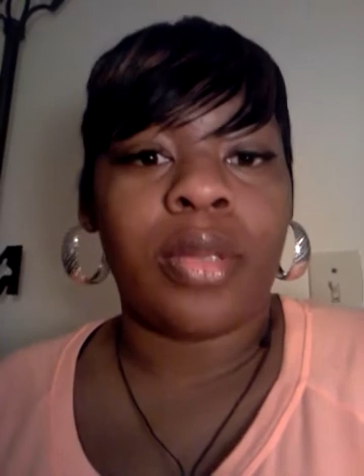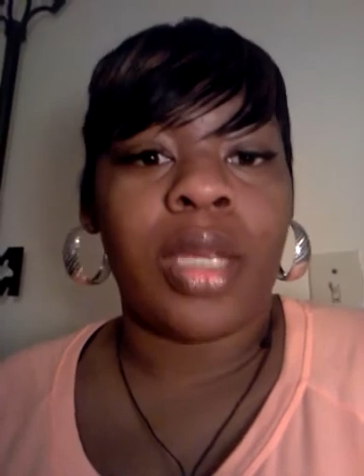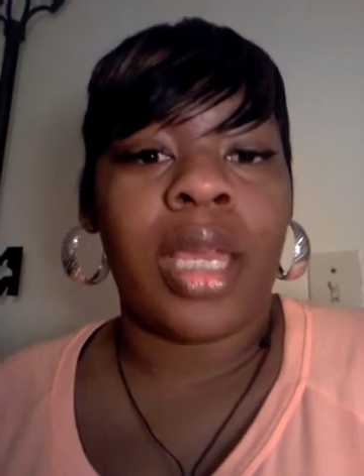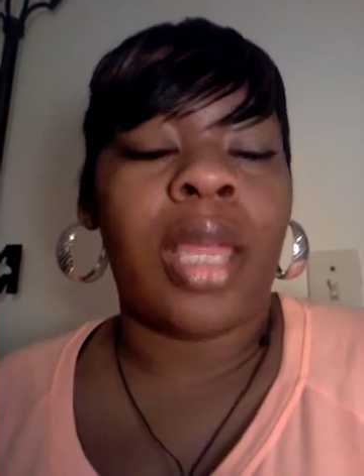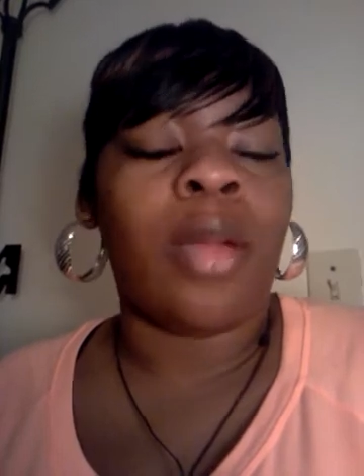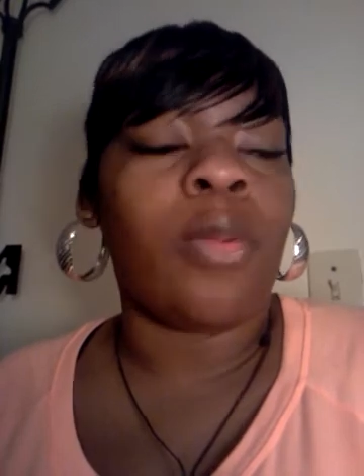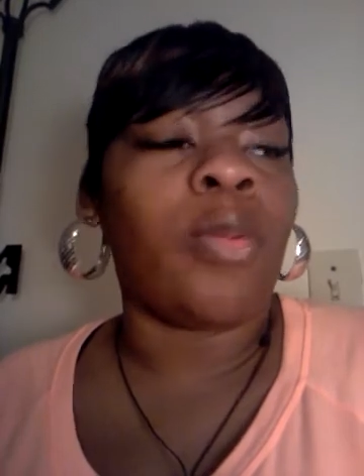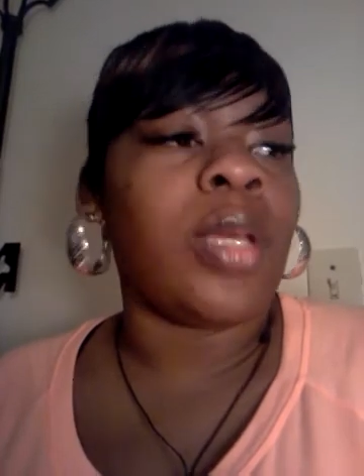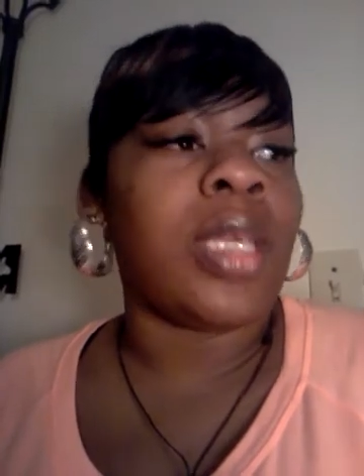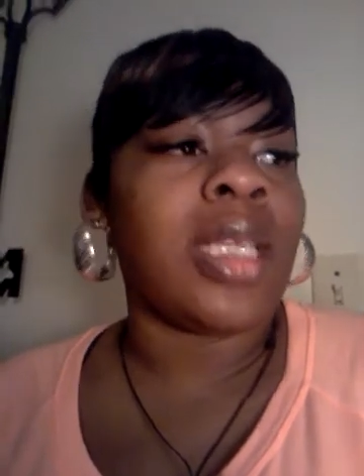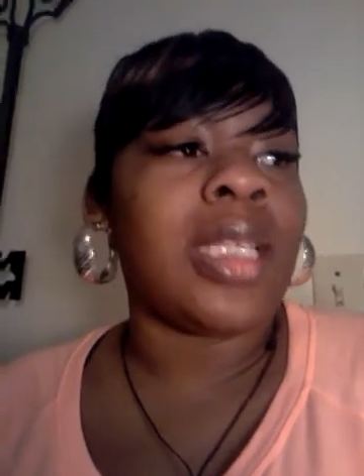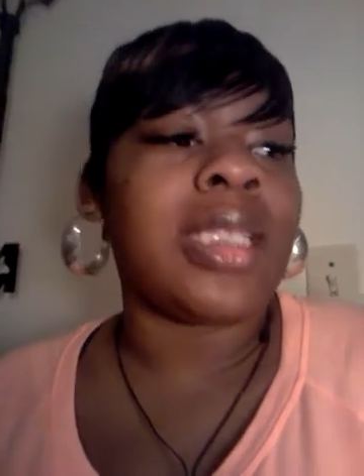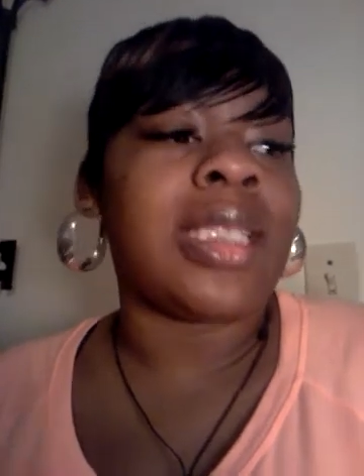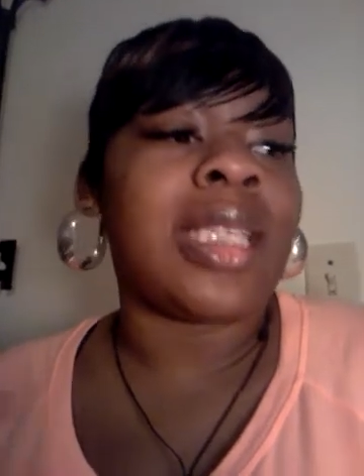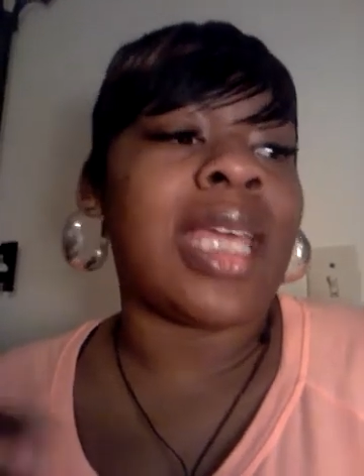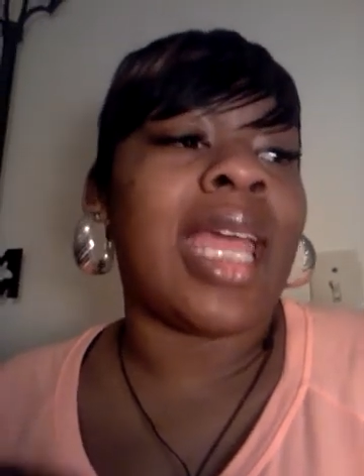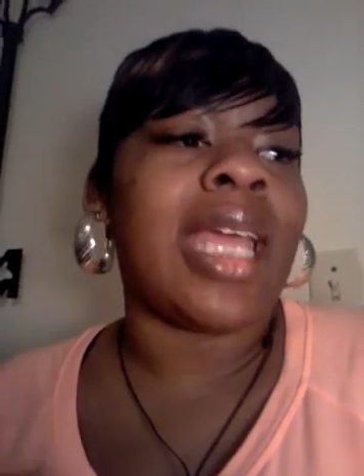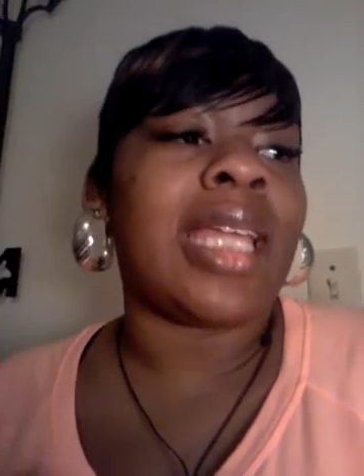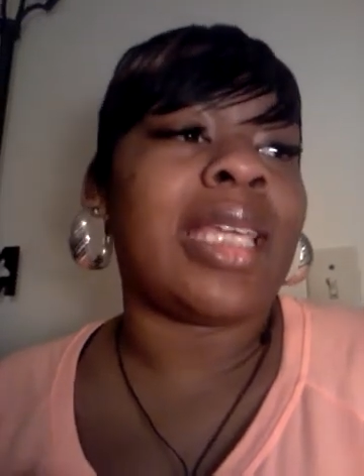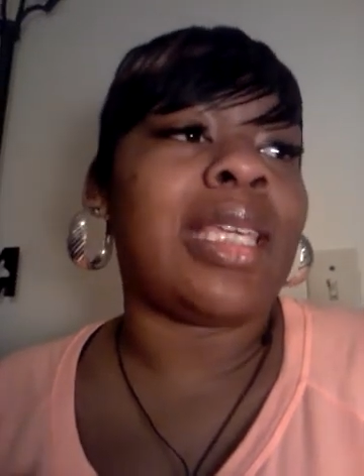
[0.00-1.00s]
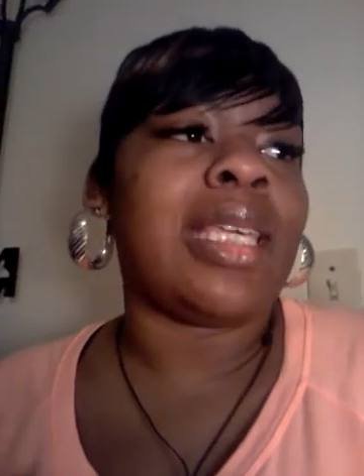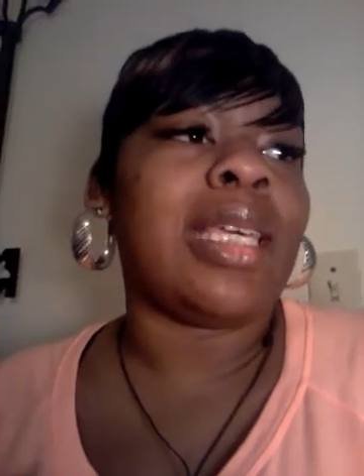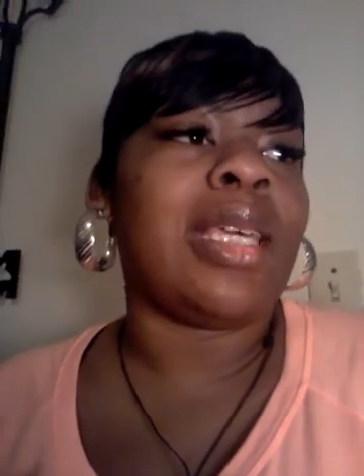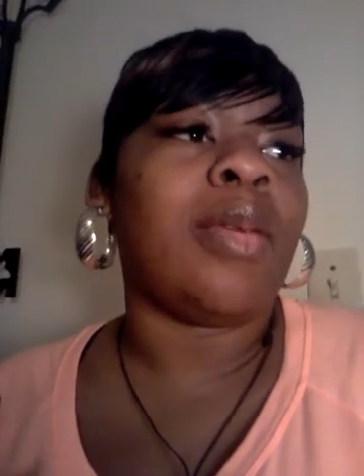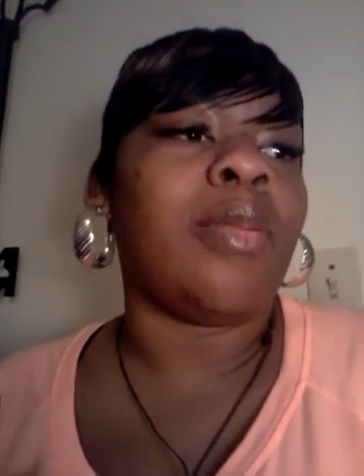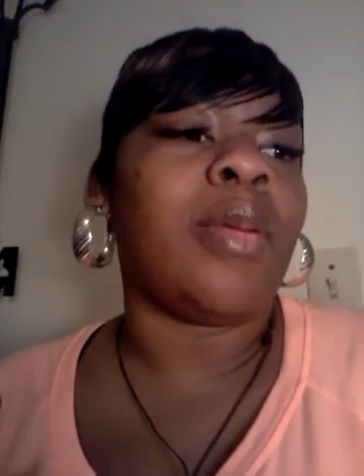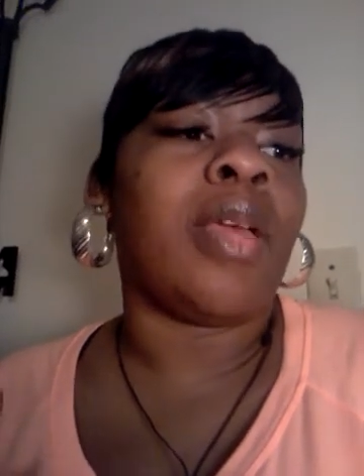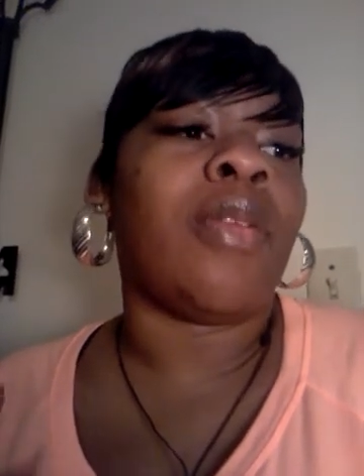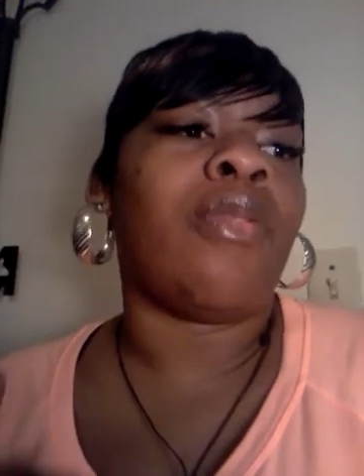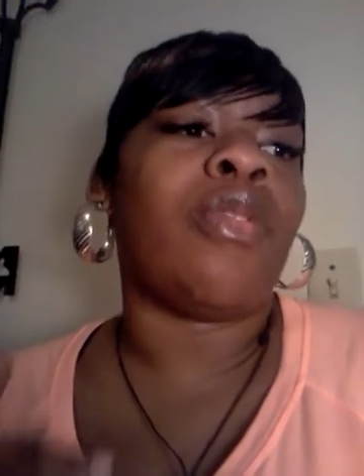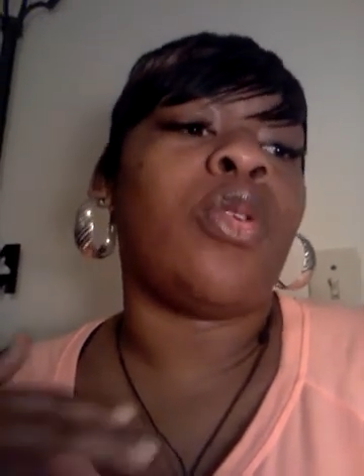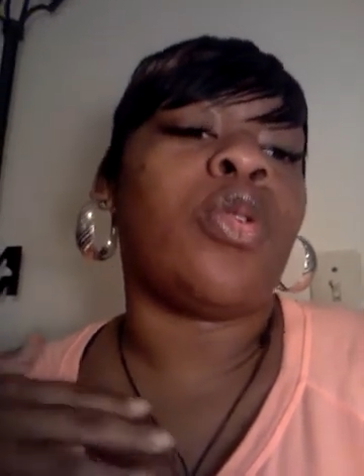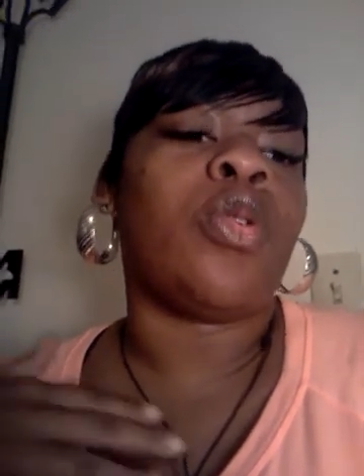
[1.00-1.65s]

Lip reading: And when it's that deep, if you